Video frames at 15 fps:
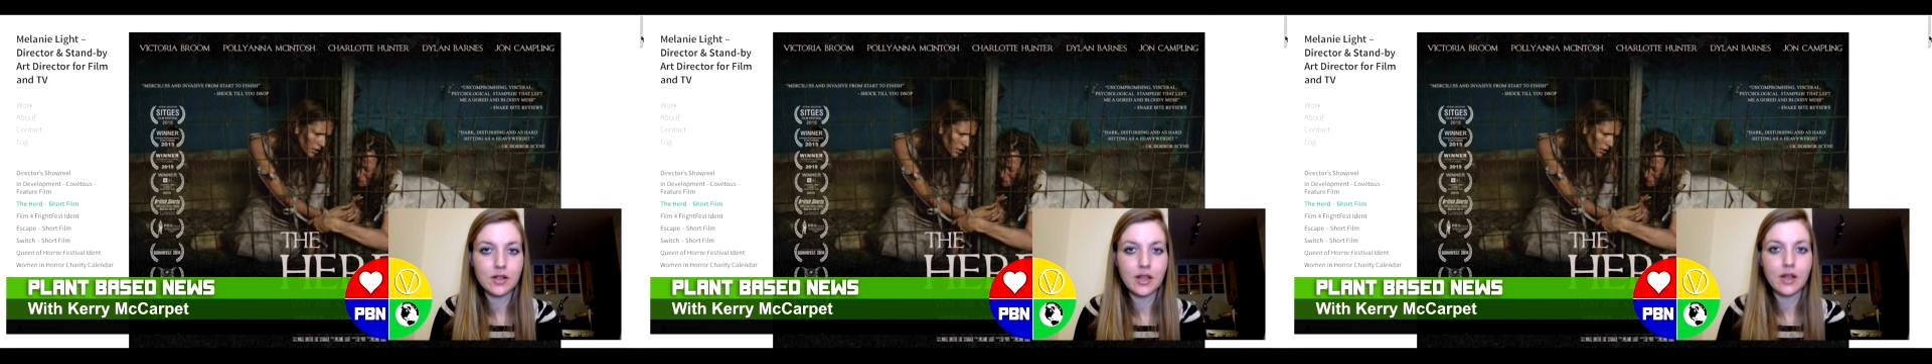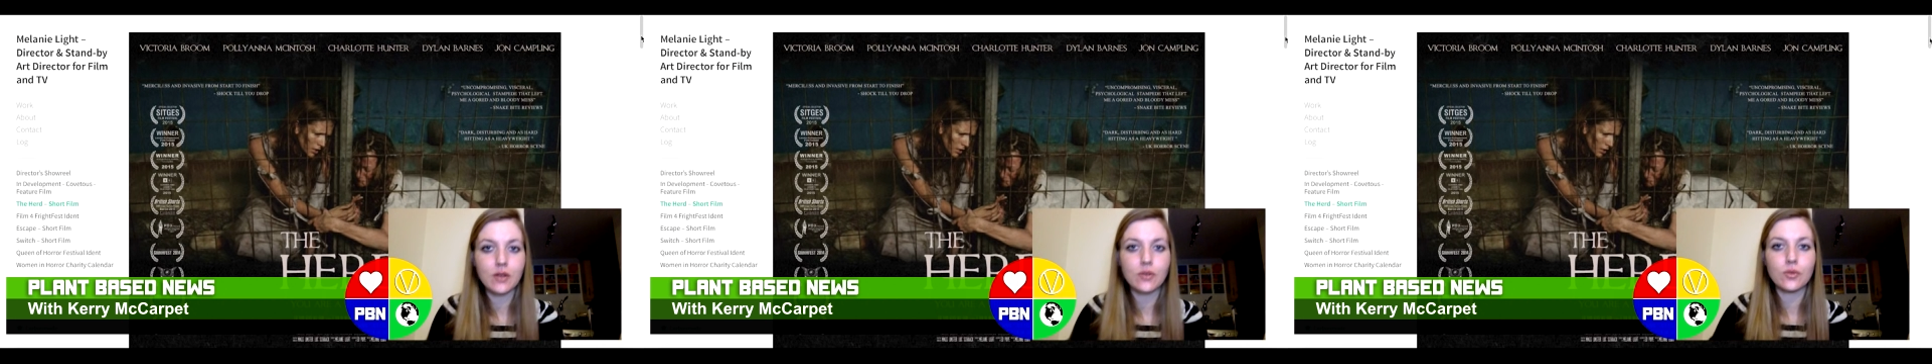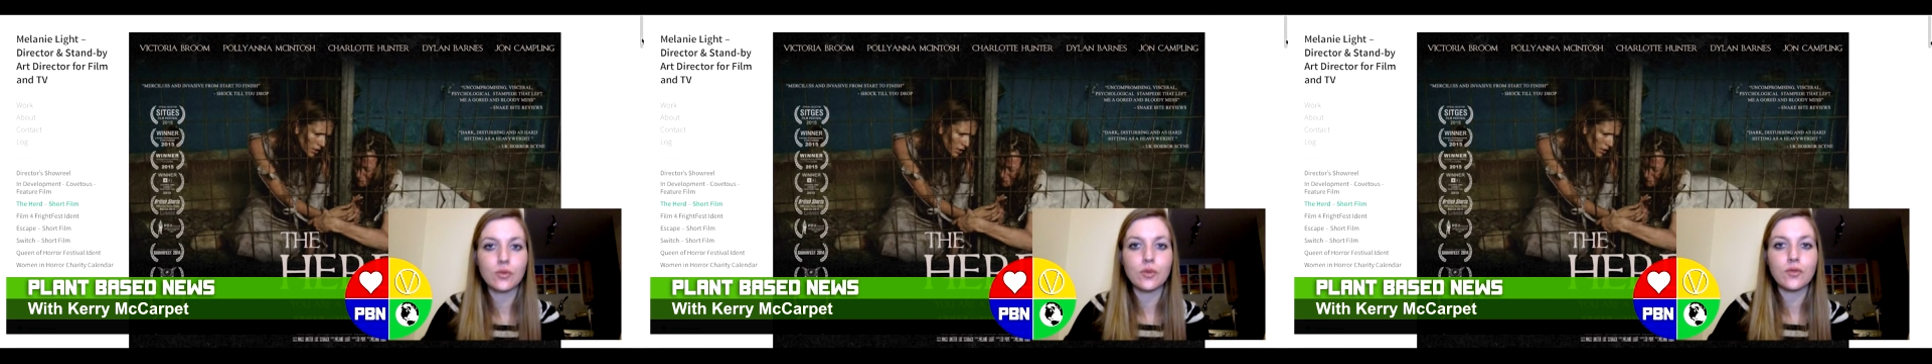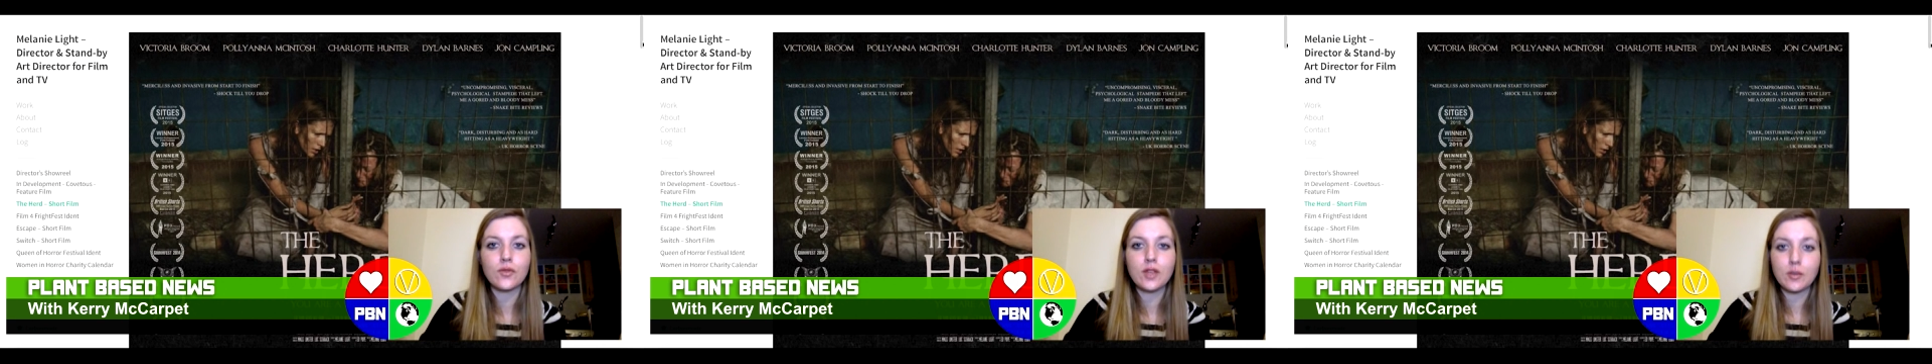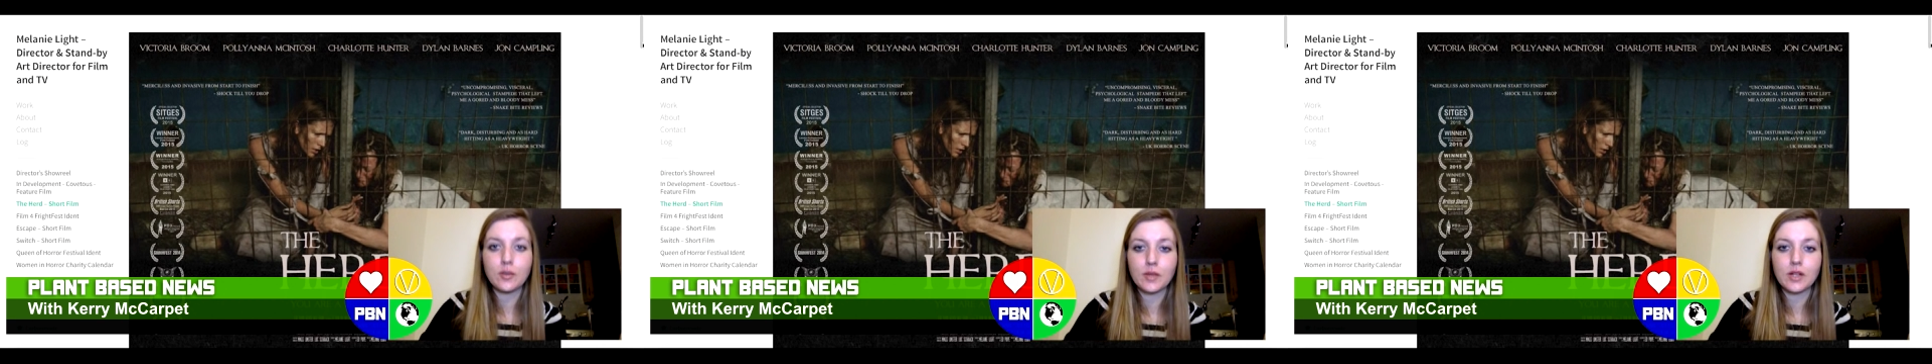cows with
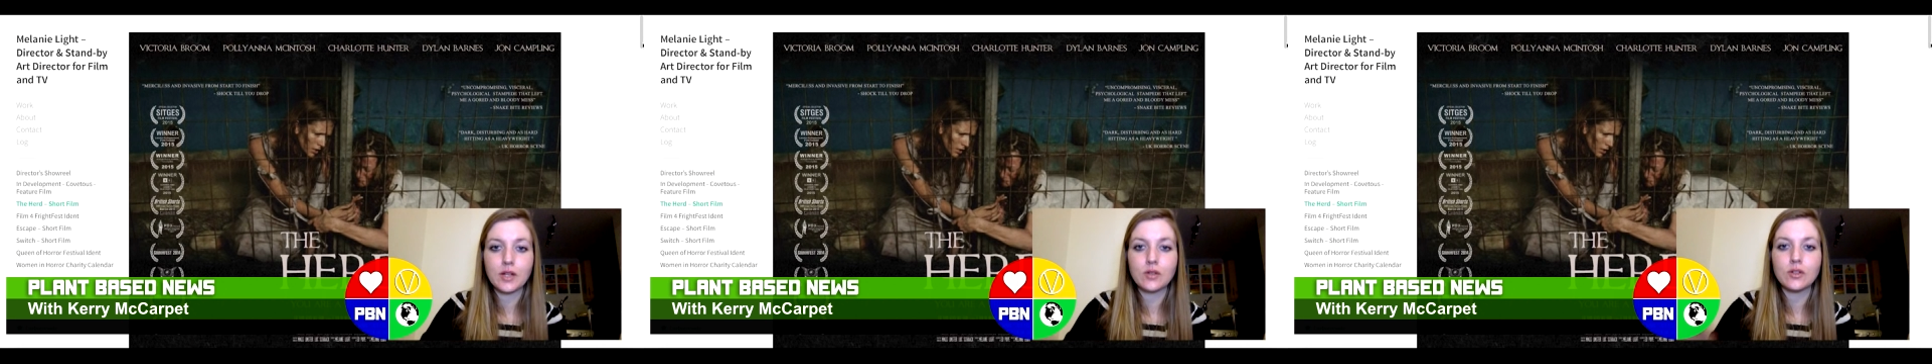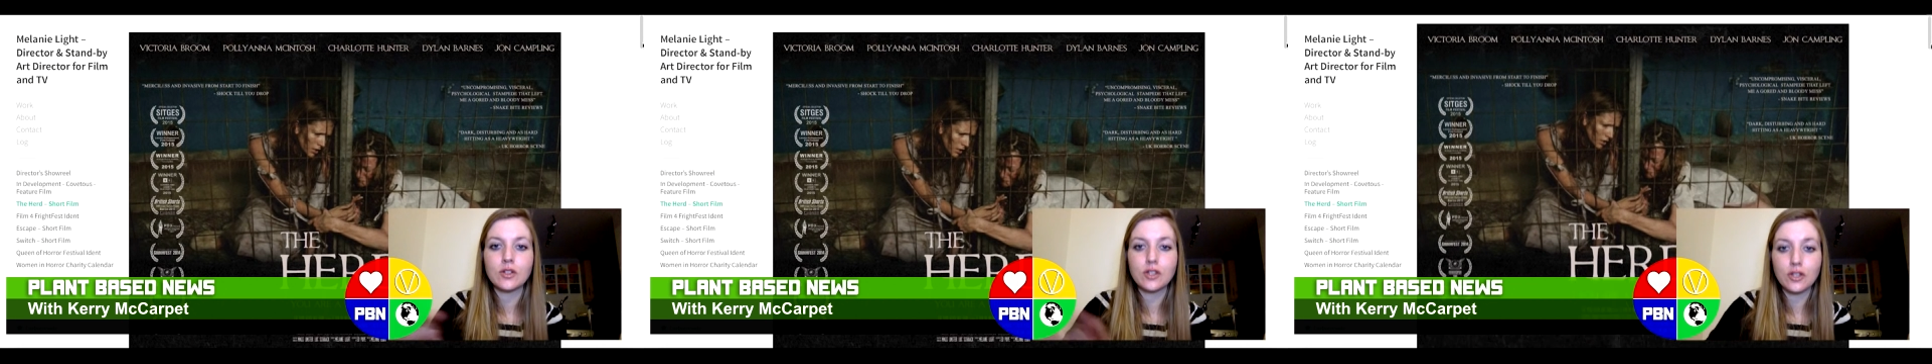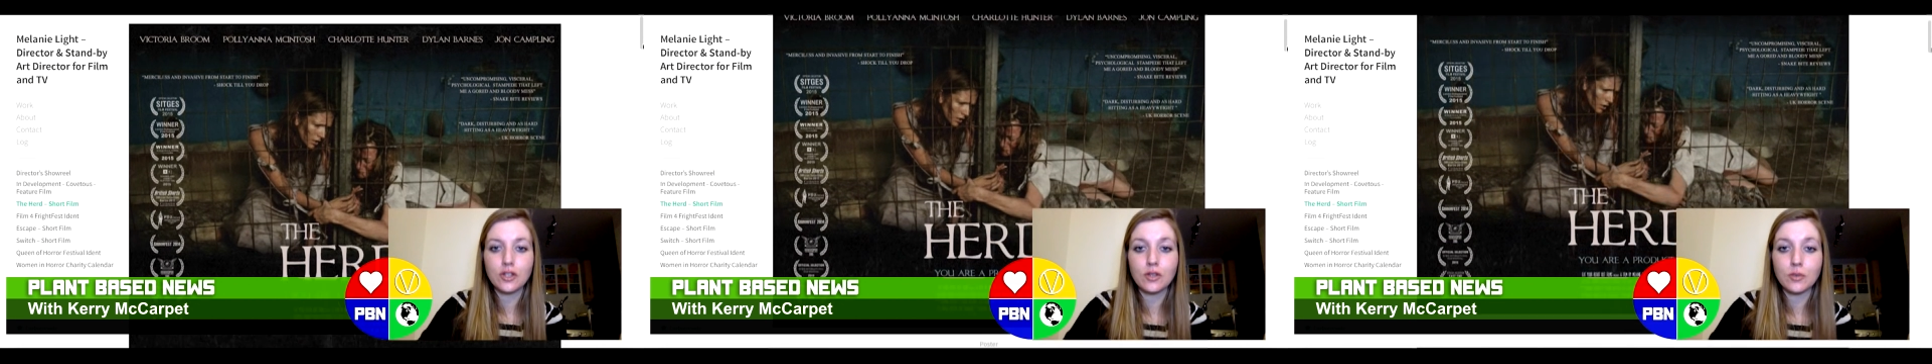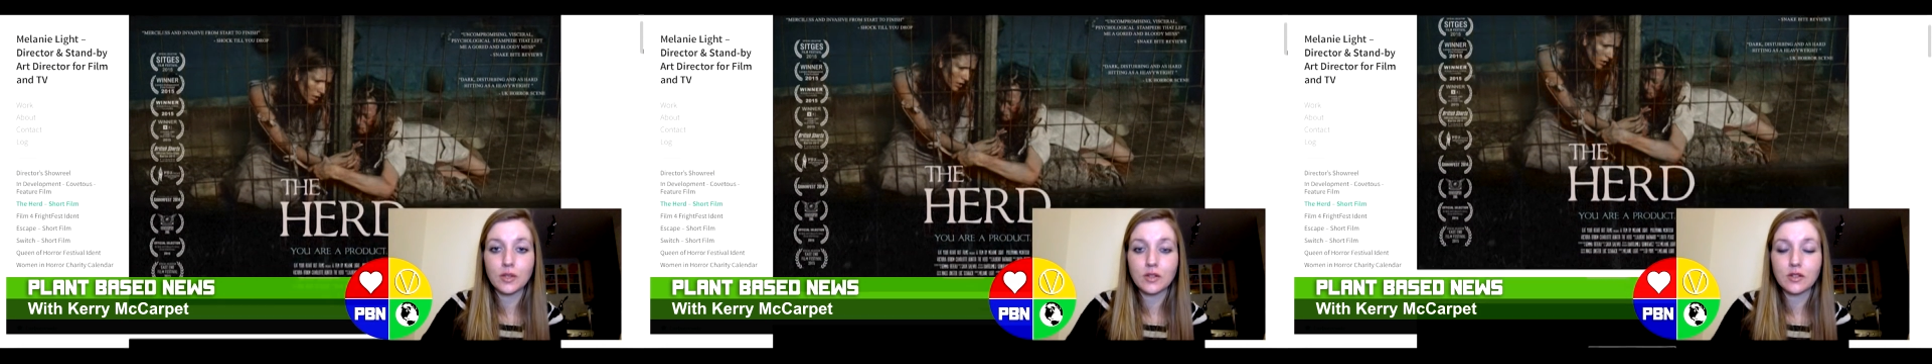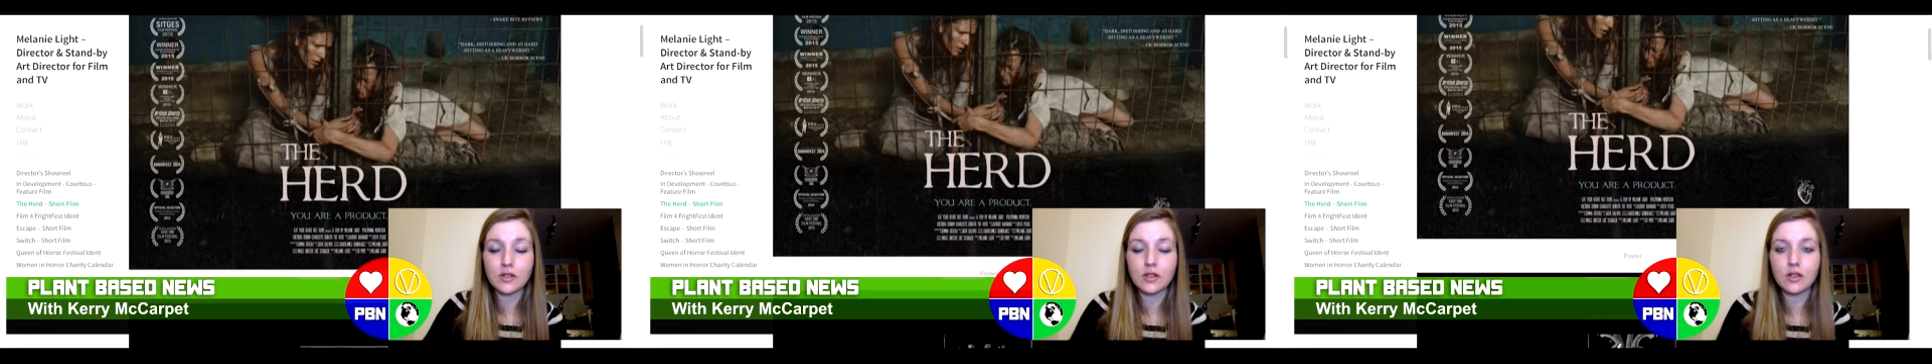female
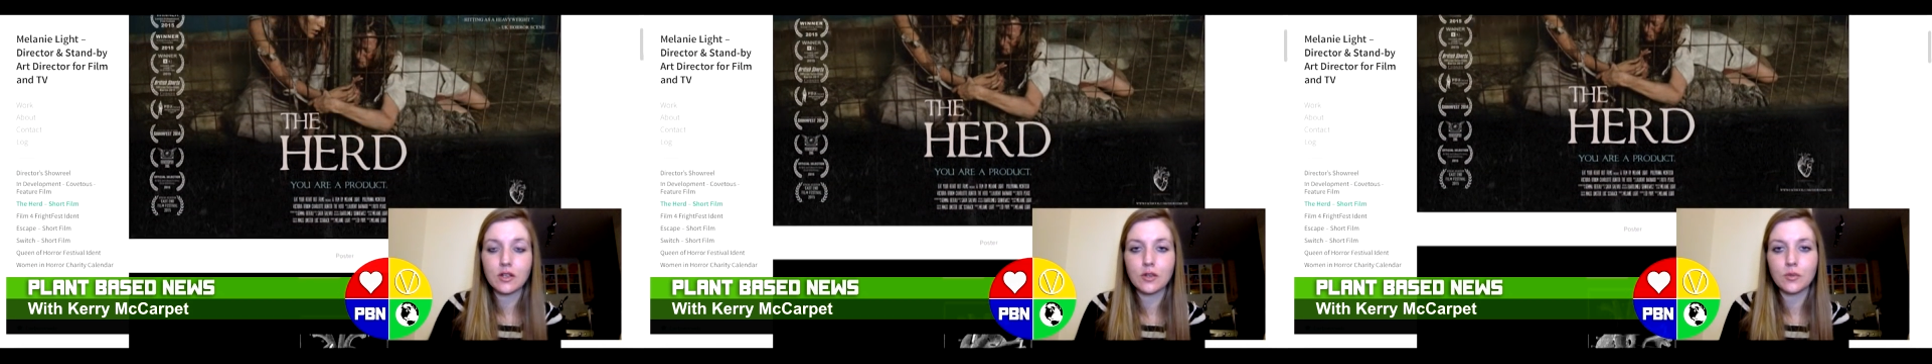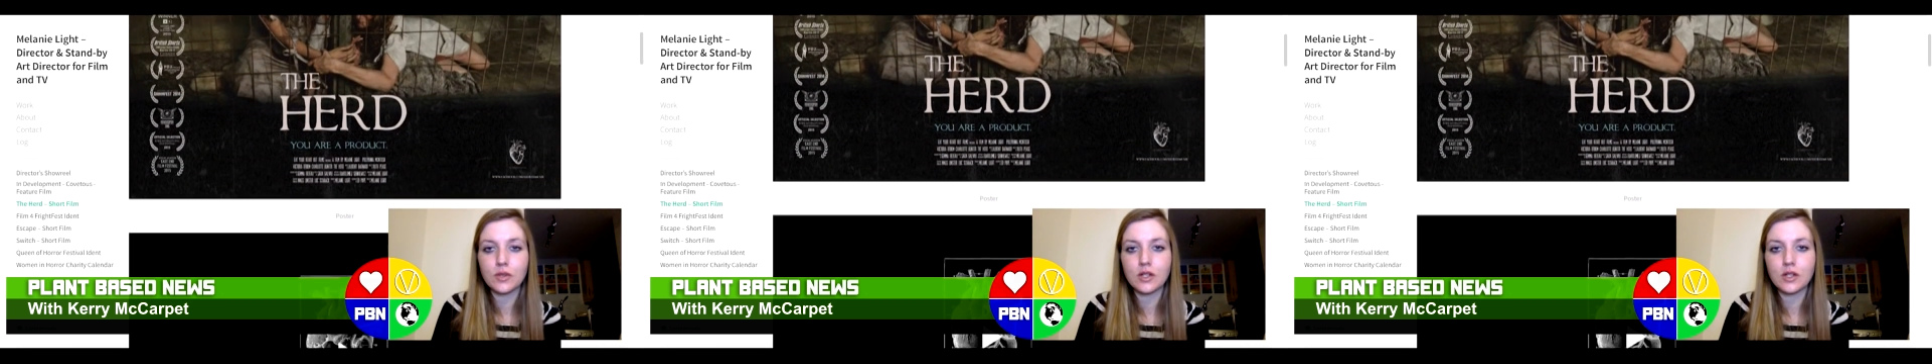humans in the hope